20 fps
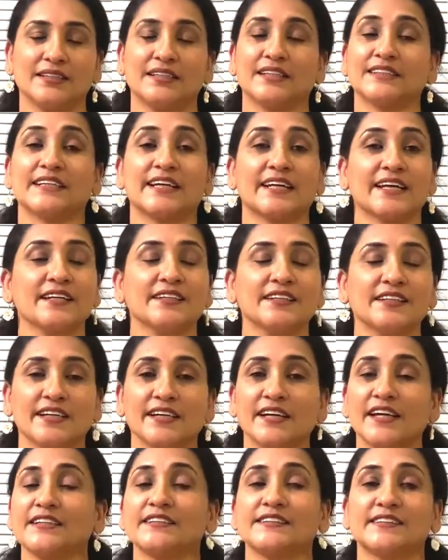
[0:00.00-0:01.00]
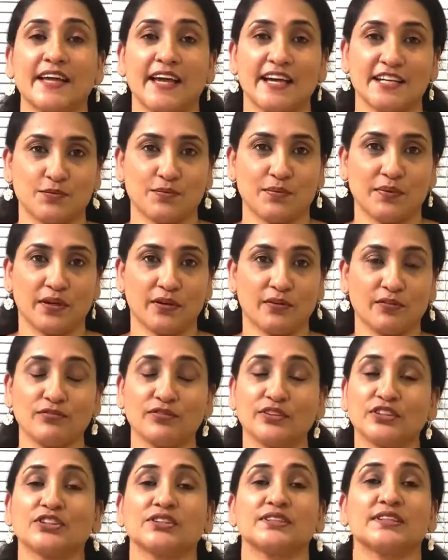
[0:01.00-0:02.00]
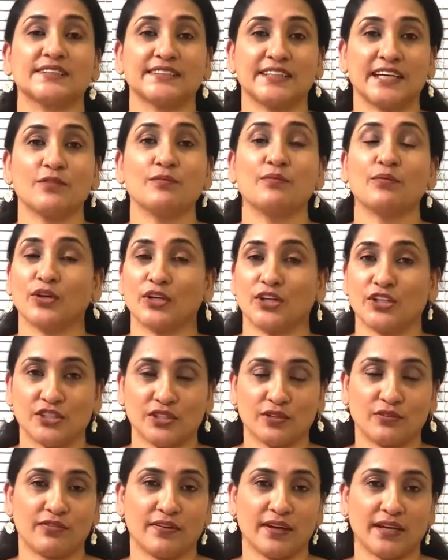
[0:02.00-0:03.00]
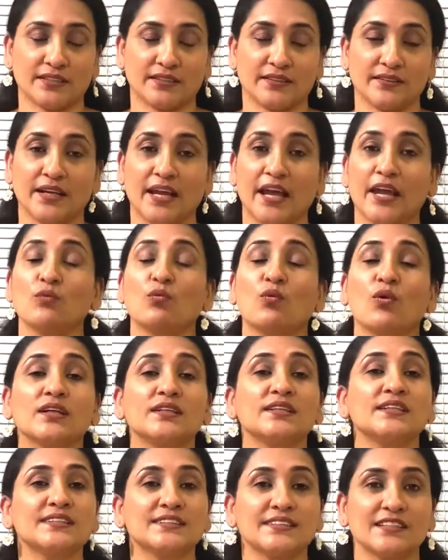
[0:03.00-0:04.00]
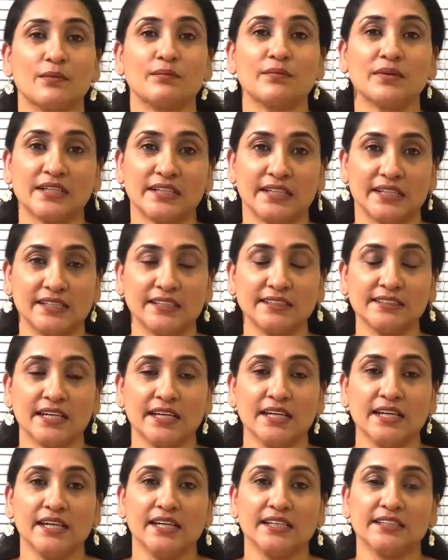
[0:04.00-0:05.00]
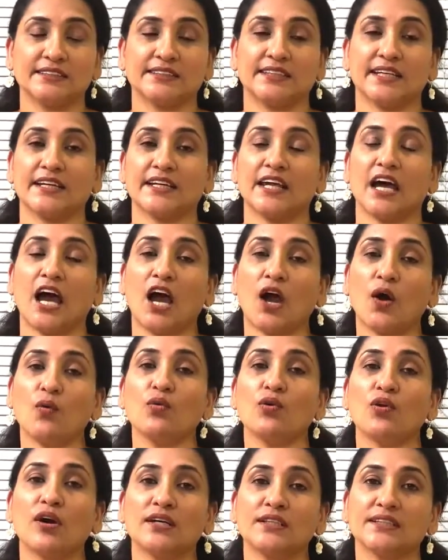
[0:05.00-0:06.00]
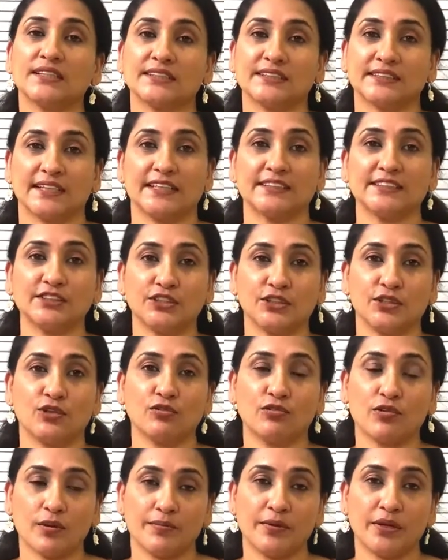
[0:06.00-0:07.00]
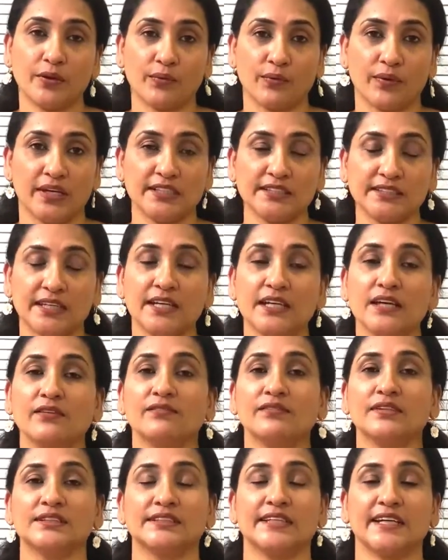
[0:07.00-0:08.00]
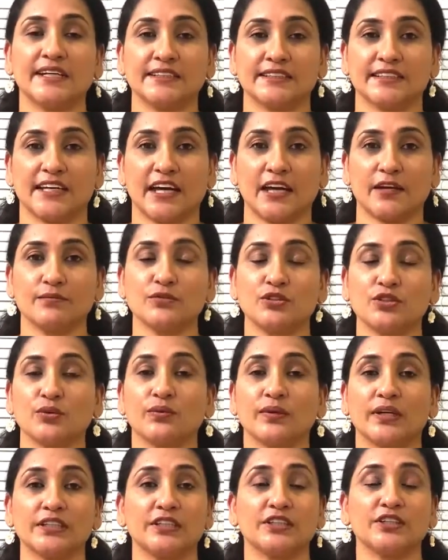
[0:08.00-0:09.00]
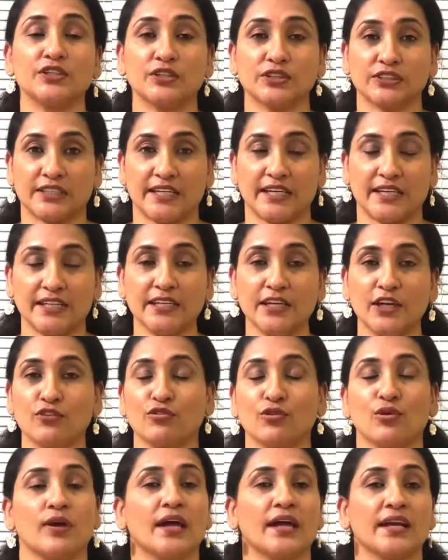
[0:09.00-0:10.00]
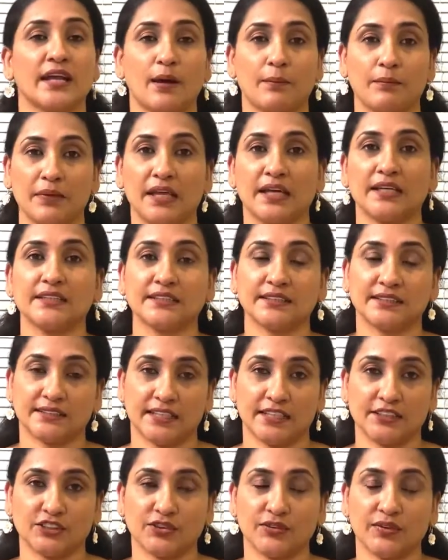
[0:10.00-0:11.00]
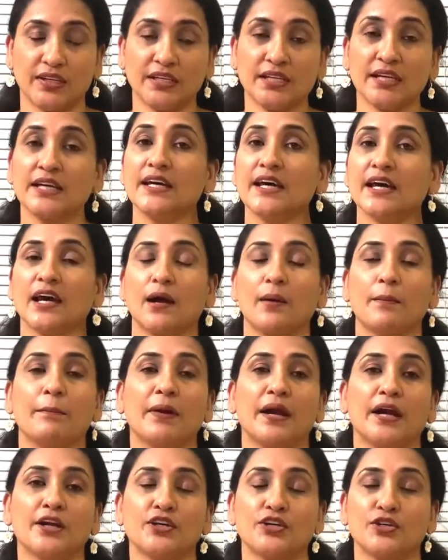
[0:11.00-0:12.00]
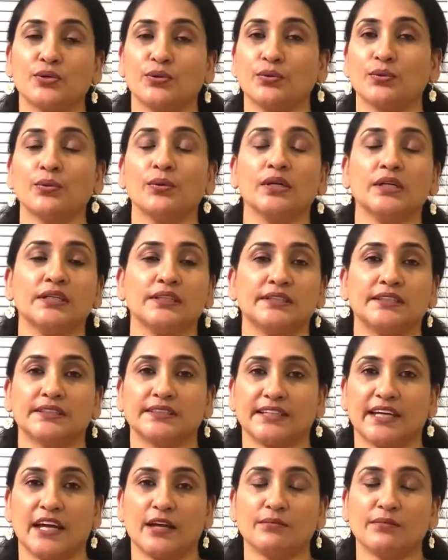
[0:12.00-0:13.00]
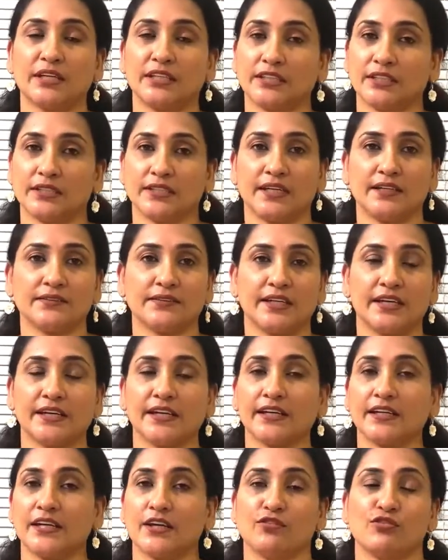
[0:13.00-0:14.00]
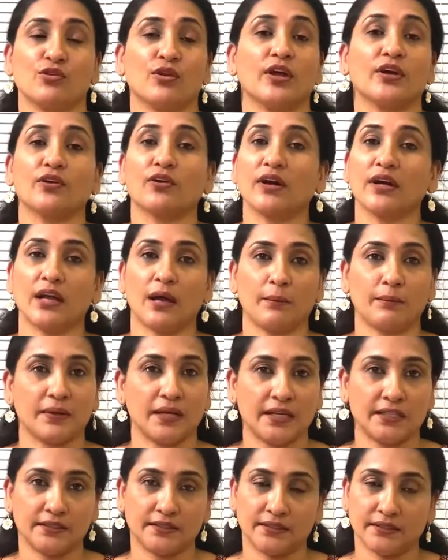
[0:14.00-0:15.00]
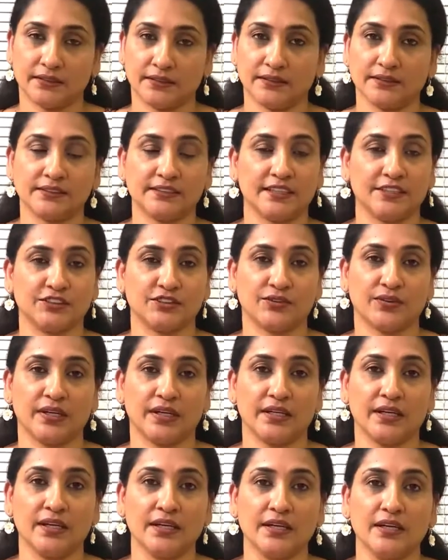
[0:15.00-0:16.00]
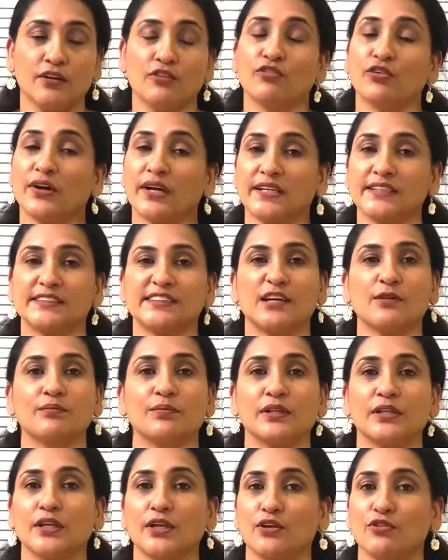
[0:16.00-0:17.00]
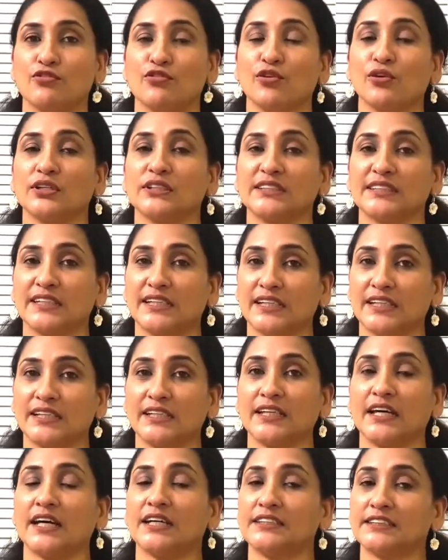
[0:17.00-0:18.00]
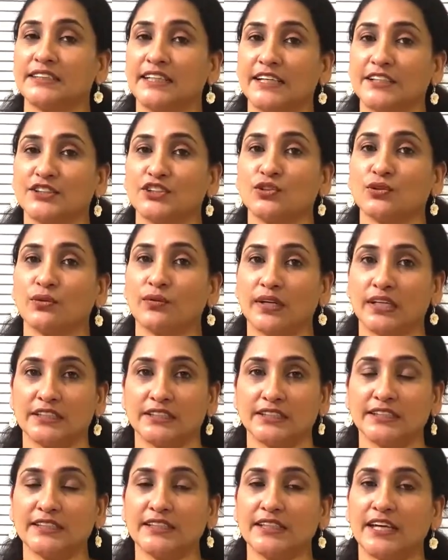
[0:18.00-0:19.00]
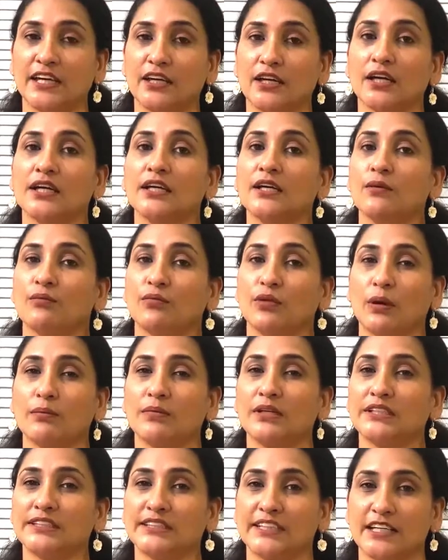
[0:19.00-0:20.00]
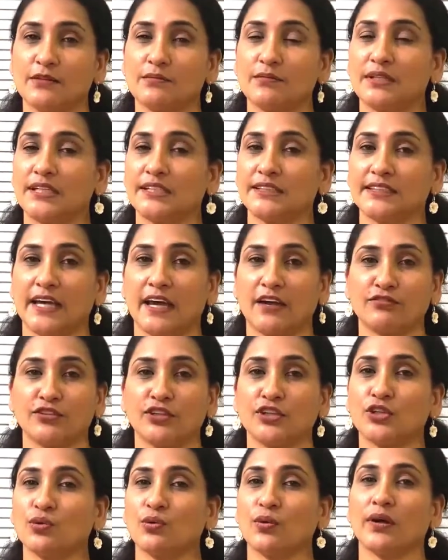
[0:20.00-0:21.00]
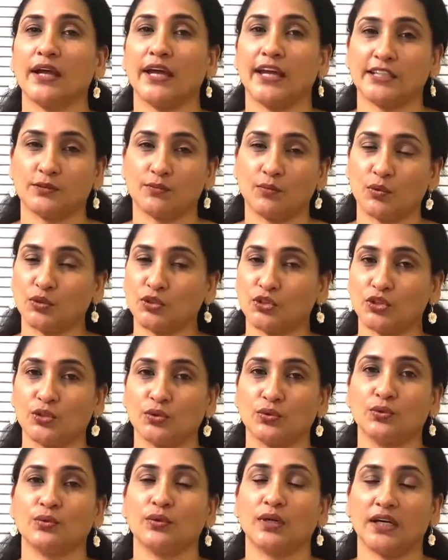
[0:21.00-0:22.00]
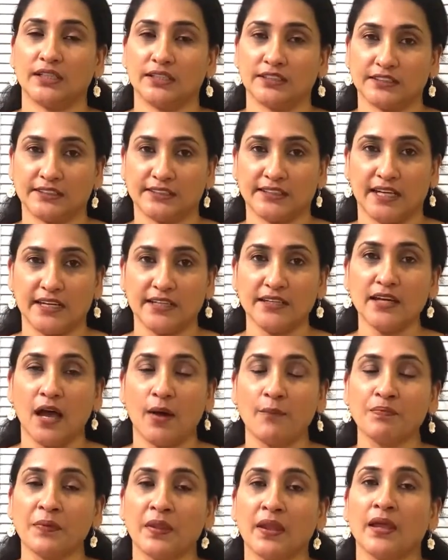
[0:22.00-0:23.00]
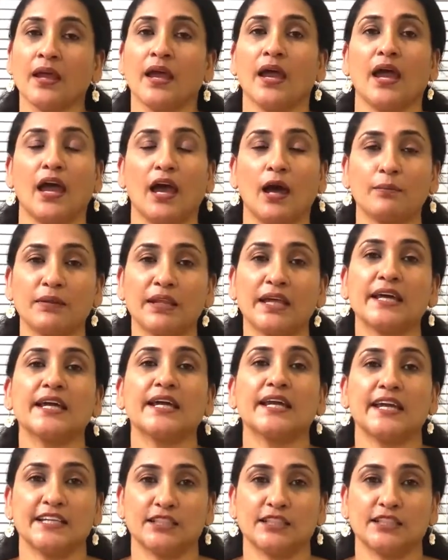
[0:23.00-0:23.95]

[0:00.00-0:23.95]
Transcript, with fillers: The second thing is the SPF, which is the sun protection factor. And what this number tells is that how long the sun's UVB rays will take time to redden your skin if you had applied the sunscreen compared to the time that it had taken if you had not applied the sunscreen. For example, if your skin uh, tends to redden, like probably 10 minutes after you are exposed to uh, sun applying an